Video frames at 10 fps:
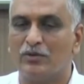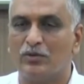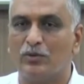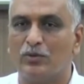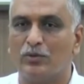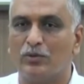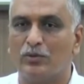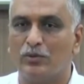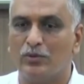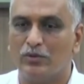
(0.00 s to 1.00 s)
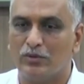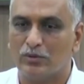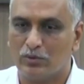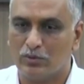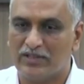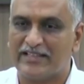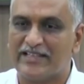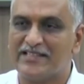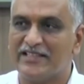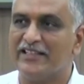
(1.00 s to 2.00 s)
to do the
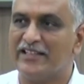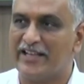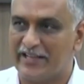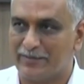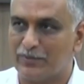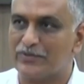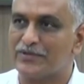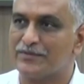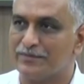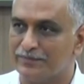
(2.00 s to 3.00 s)
testing in the airports.